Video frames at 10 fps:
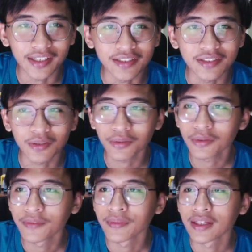So
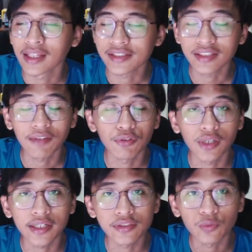let's say if you
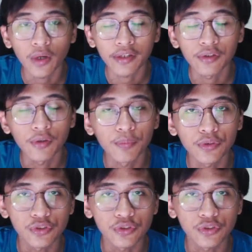guys want your book